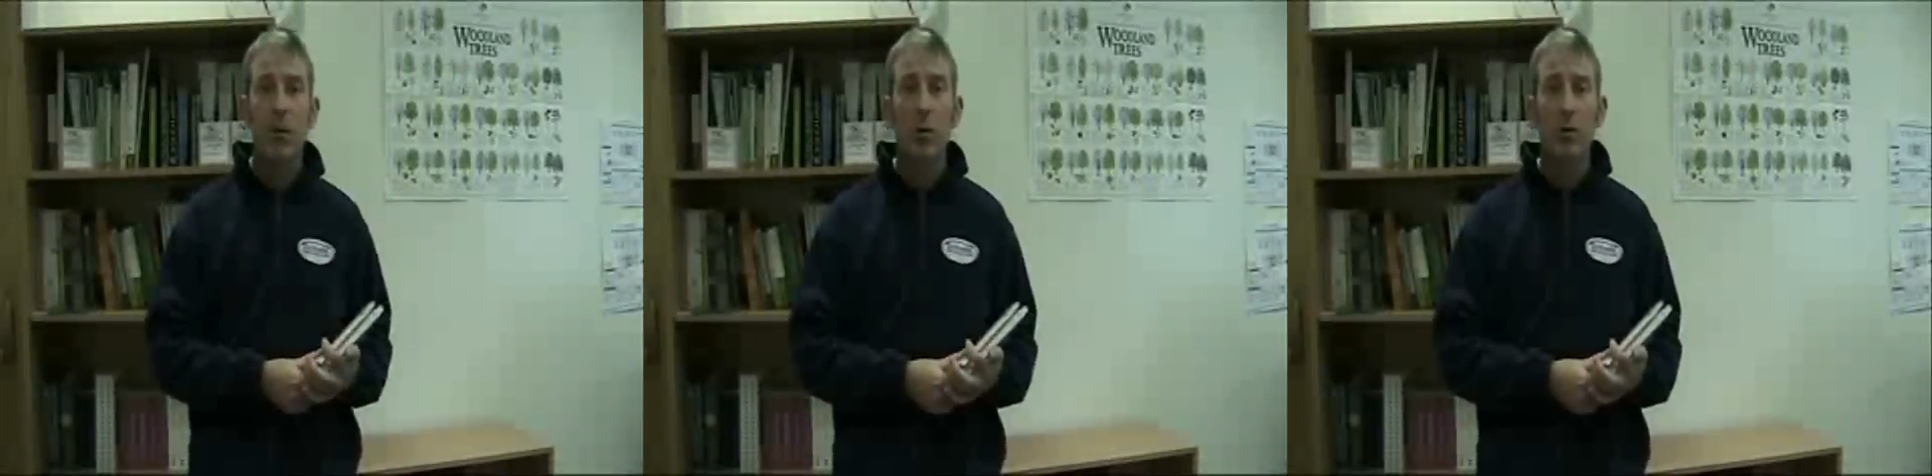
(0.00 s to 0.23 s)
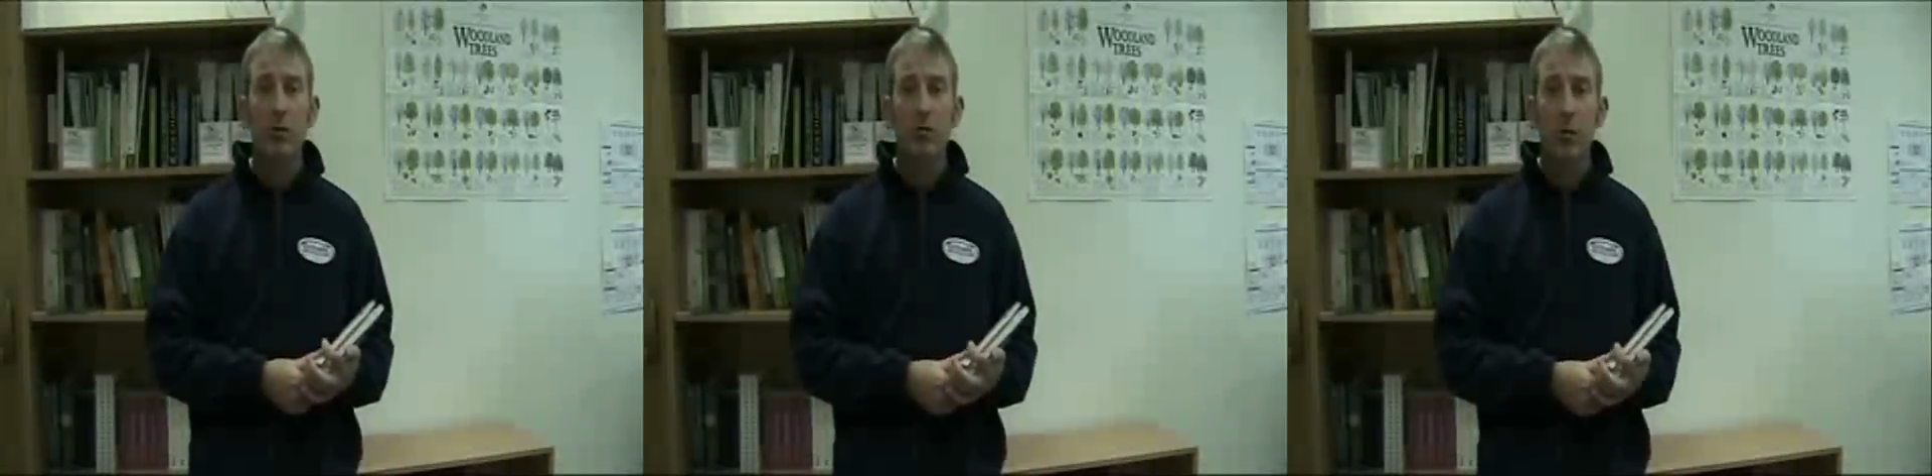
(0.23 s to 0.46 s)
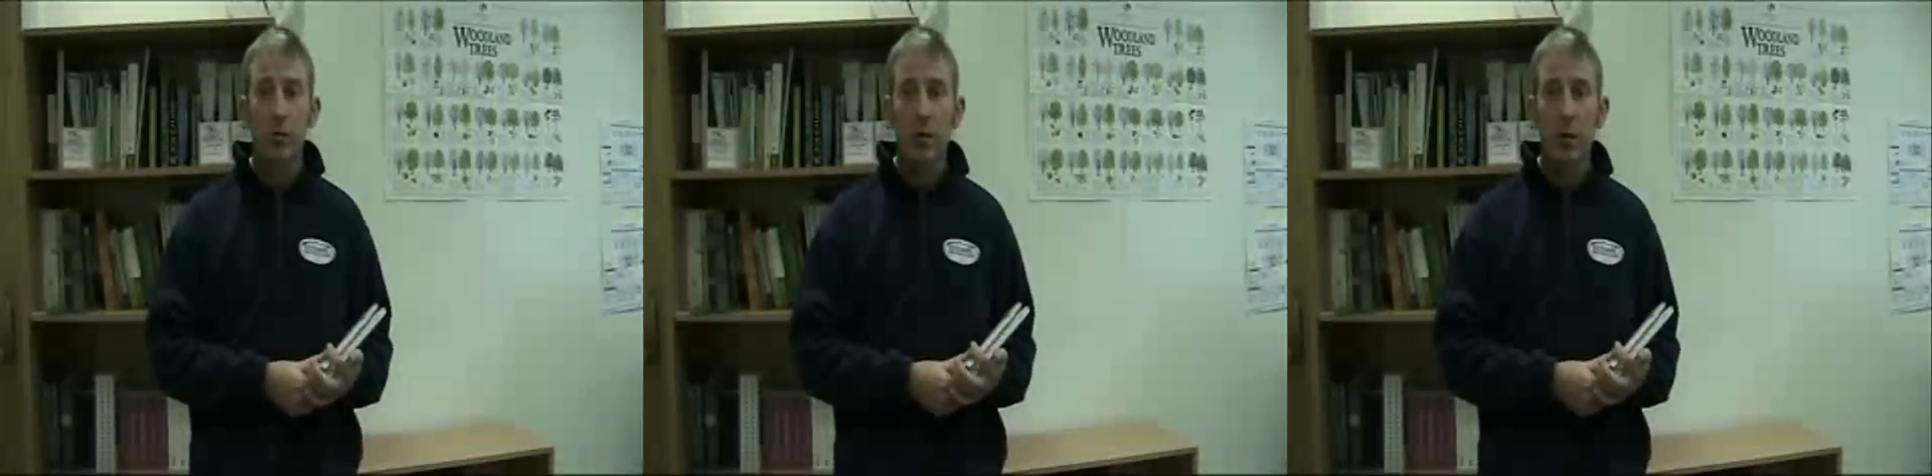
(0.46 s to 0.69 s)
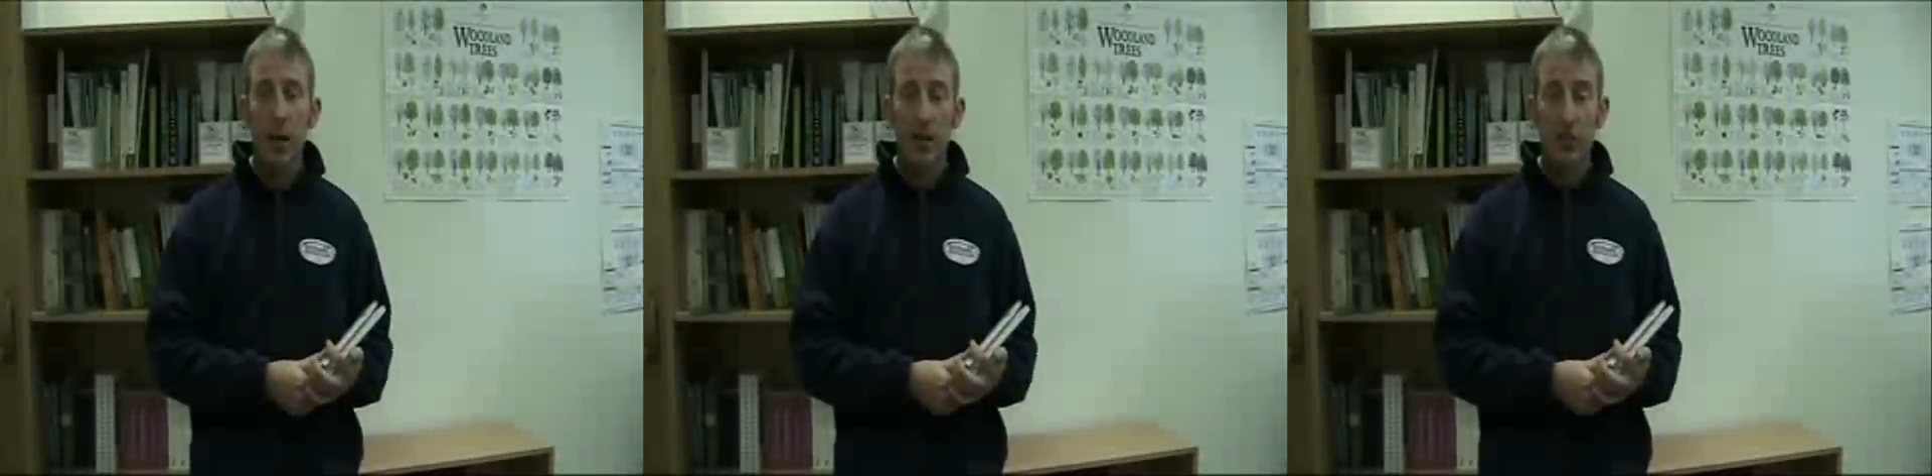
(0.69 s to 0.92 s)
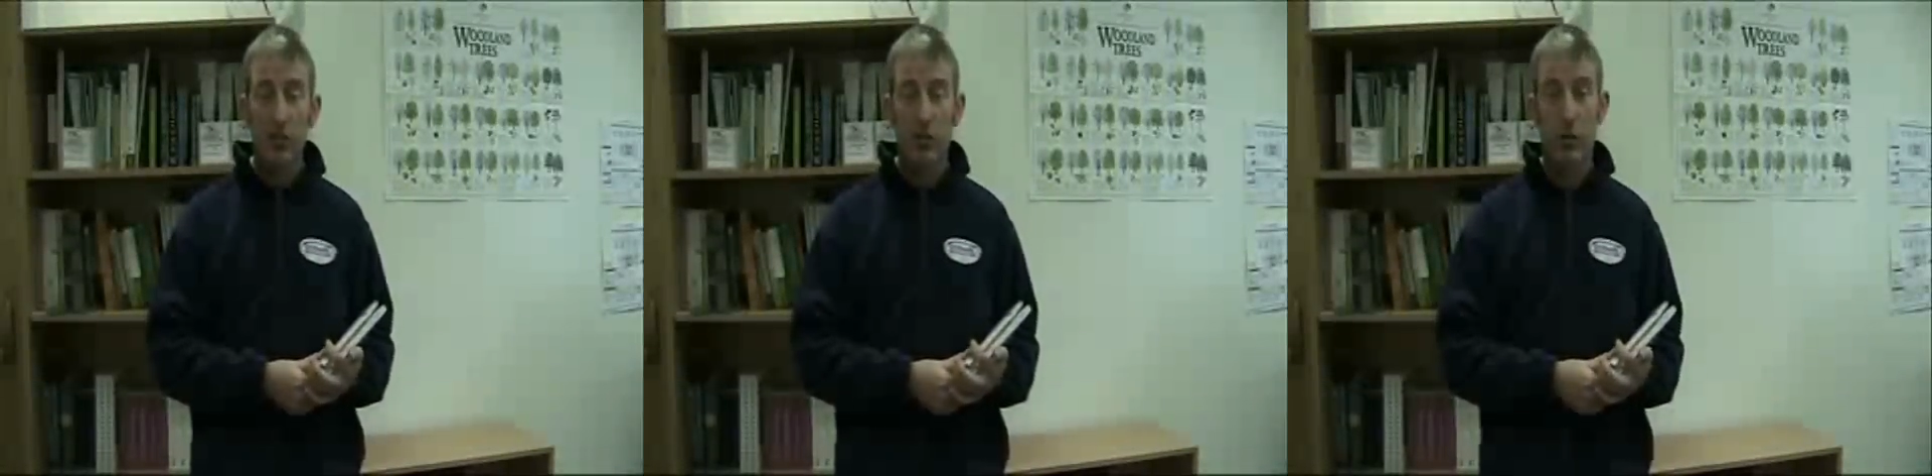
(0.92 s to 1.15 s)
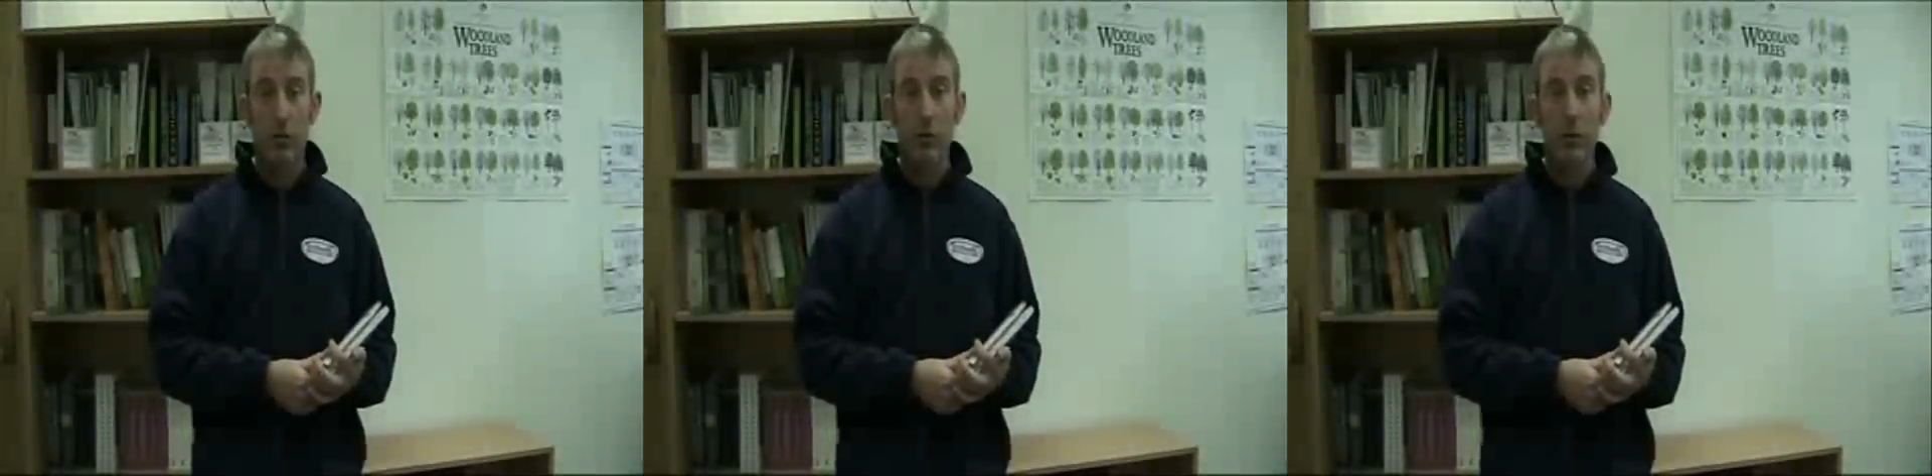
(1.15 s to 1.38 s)
from longitude and
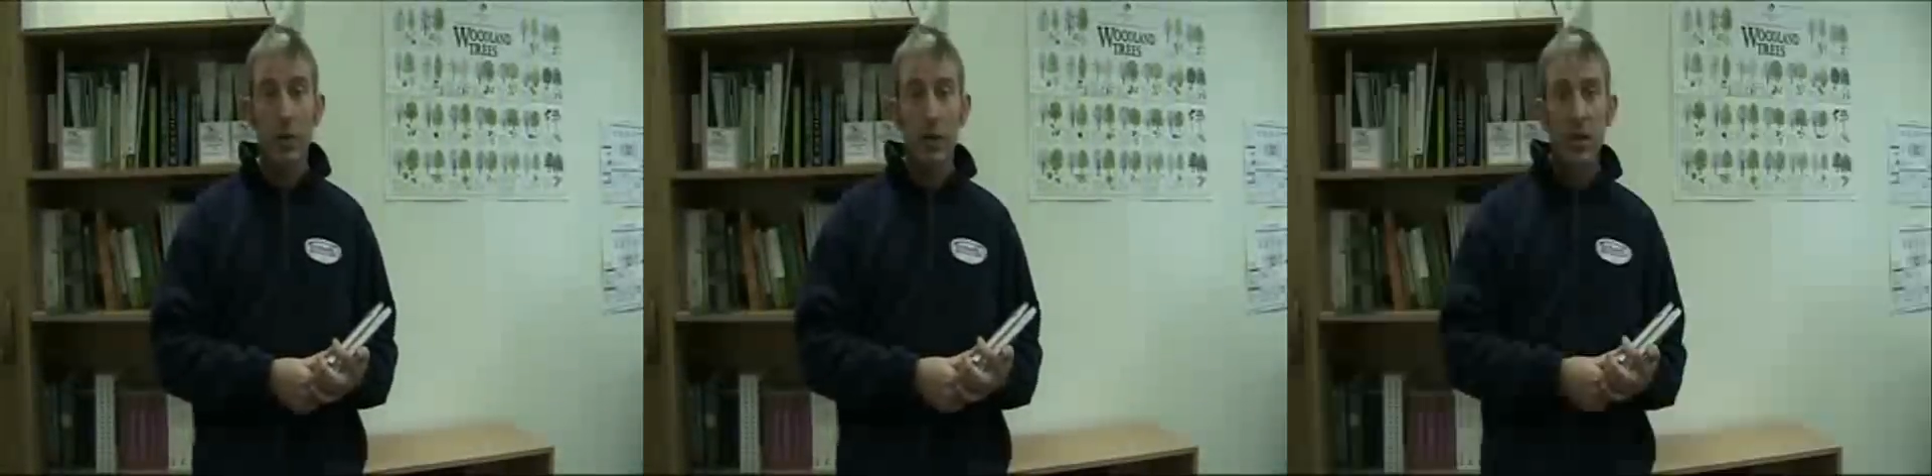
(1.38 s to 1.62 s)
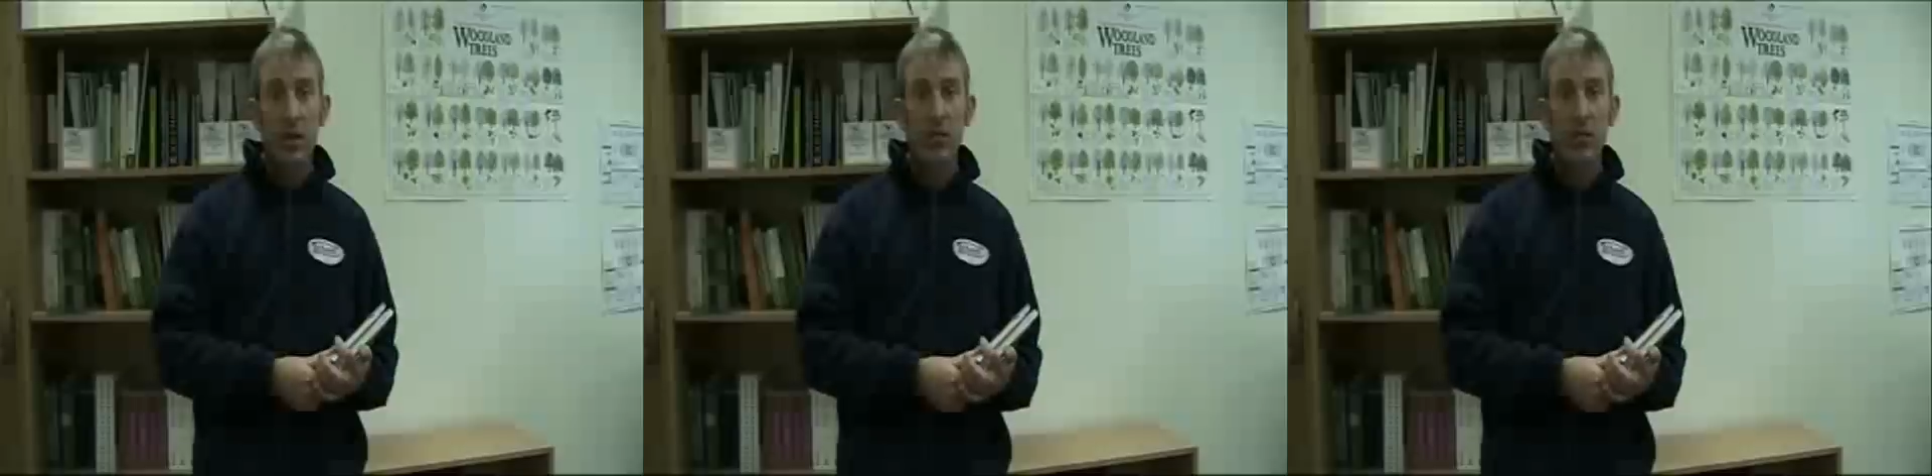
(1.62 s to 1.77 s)
latitude.